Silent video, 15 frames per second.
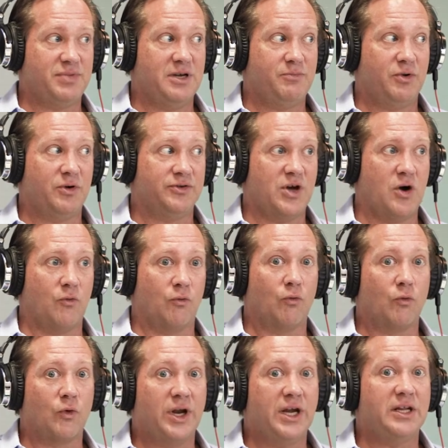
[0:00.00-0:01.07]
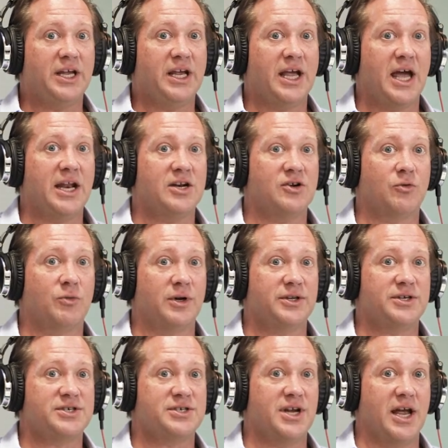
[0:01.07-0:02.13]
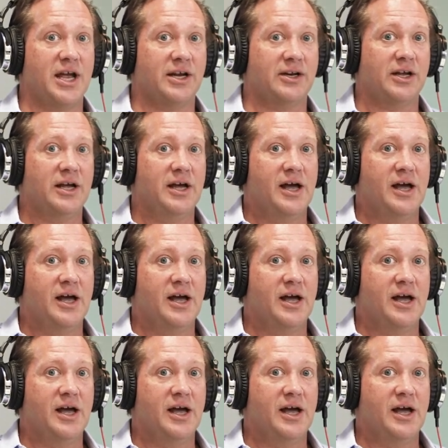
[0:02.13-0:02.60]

people don't really get into real estate